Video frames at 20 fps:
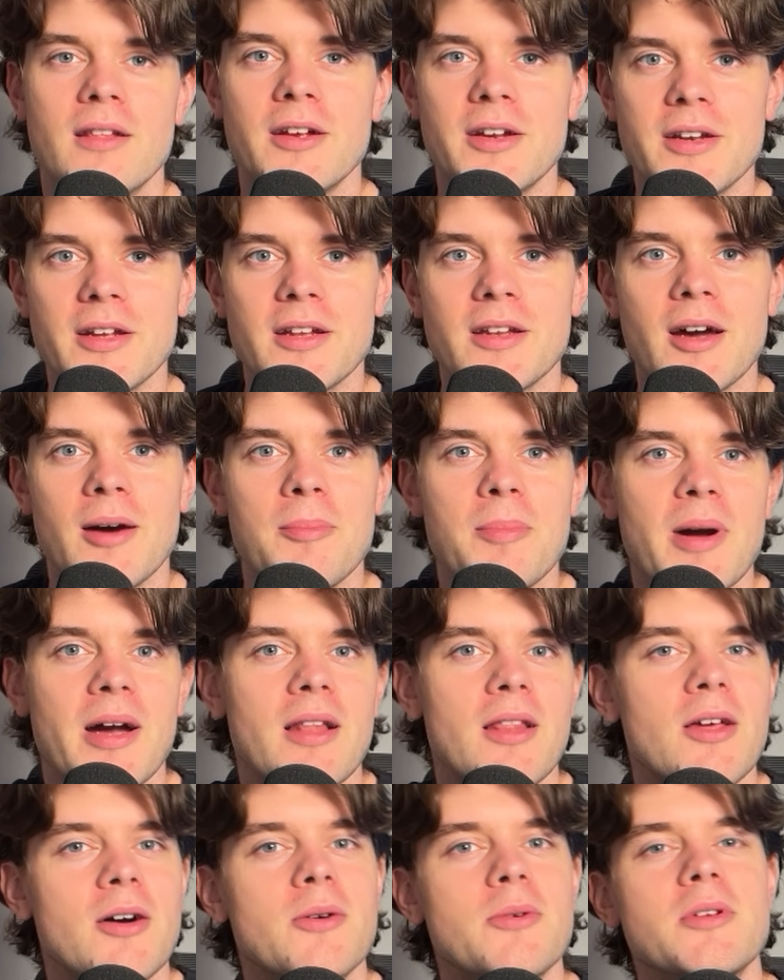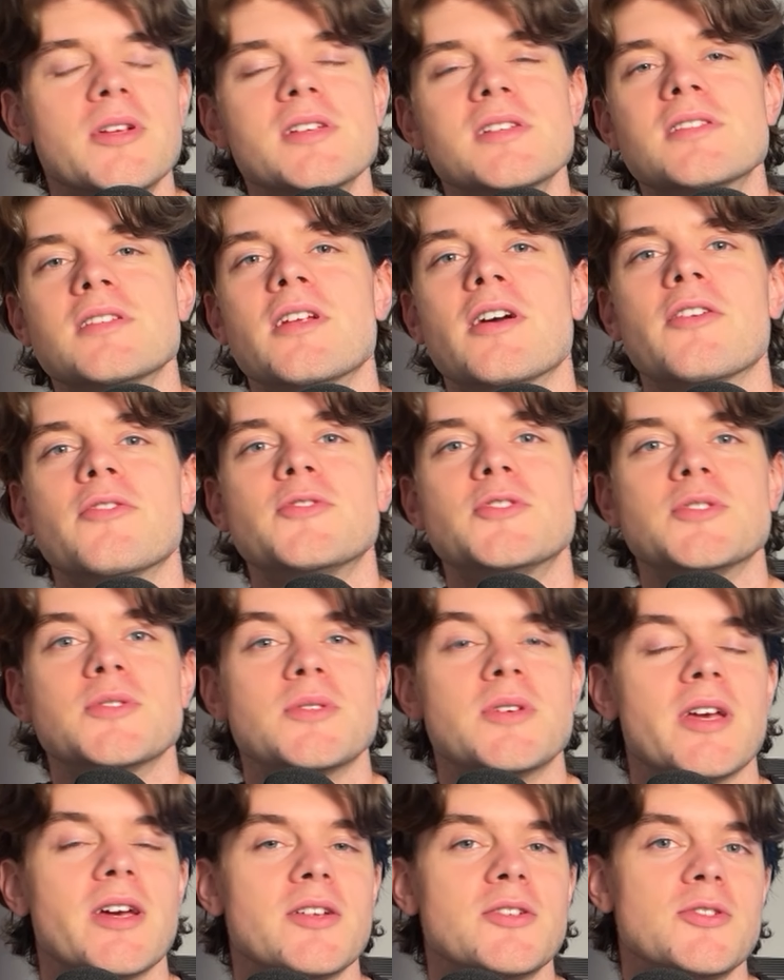Learning NumPy alone is enough to
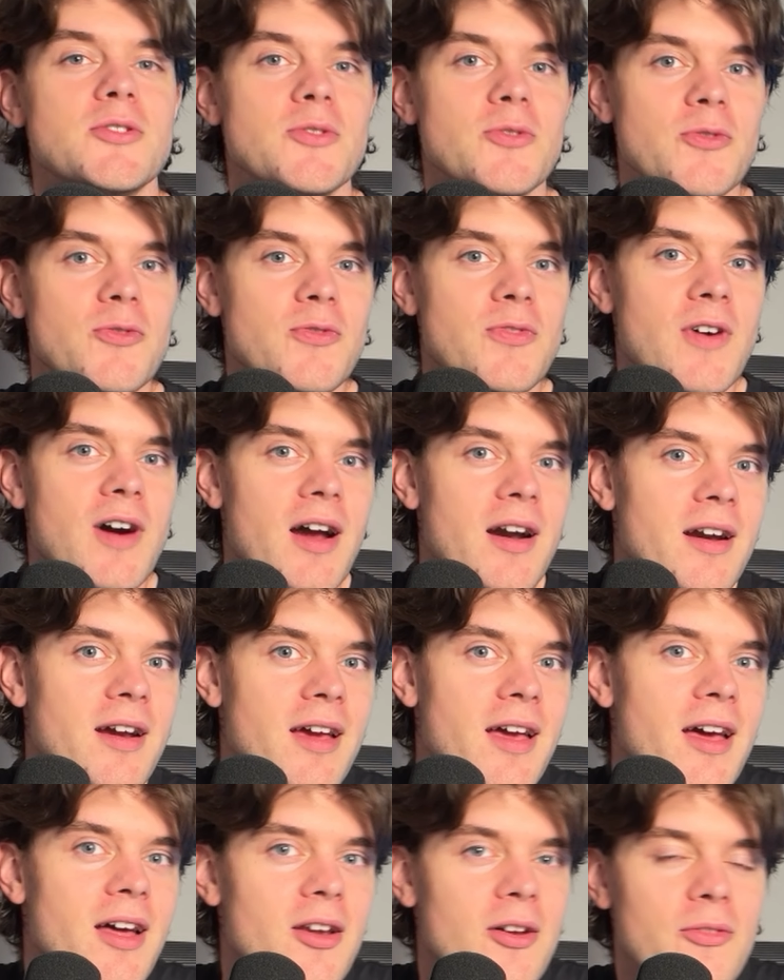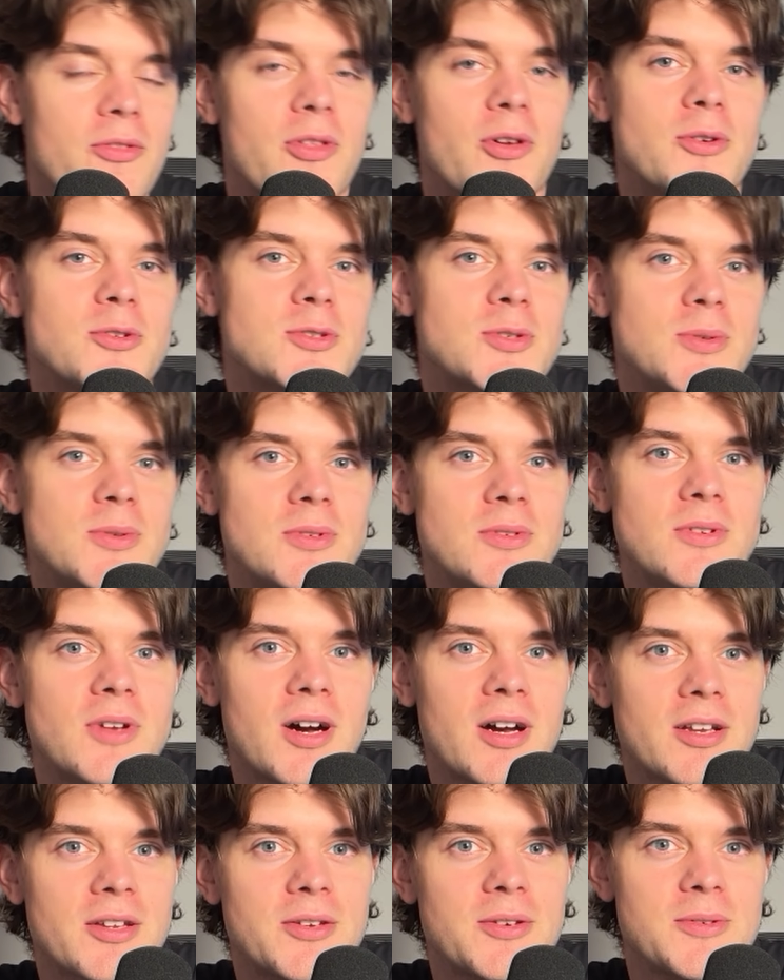get you far ahead of those who do
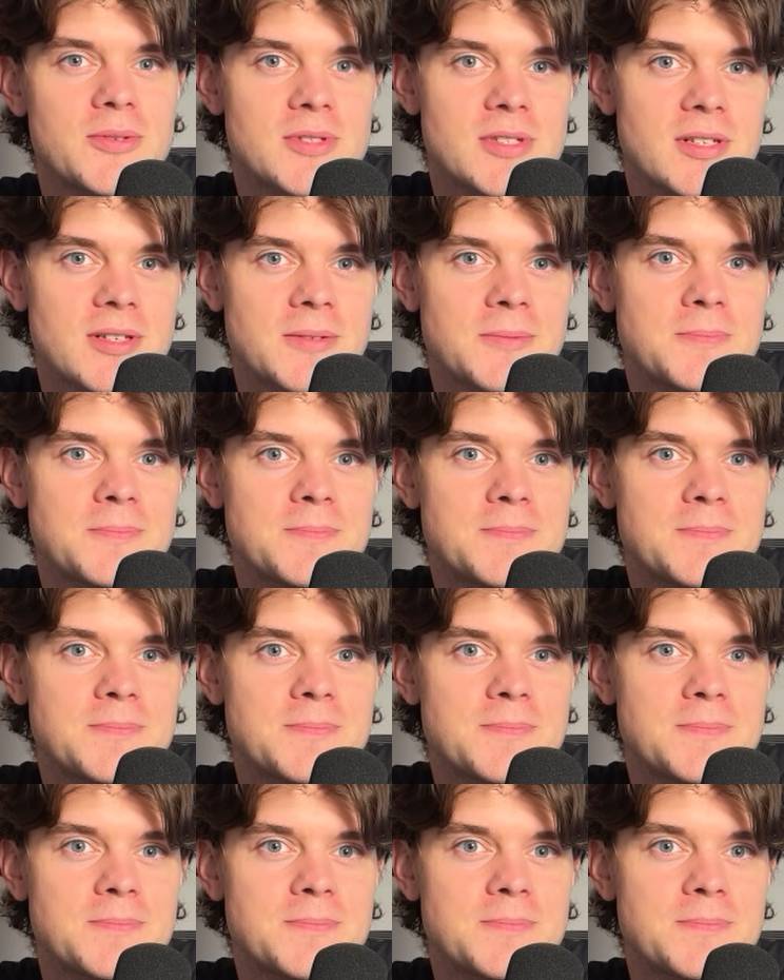not use it.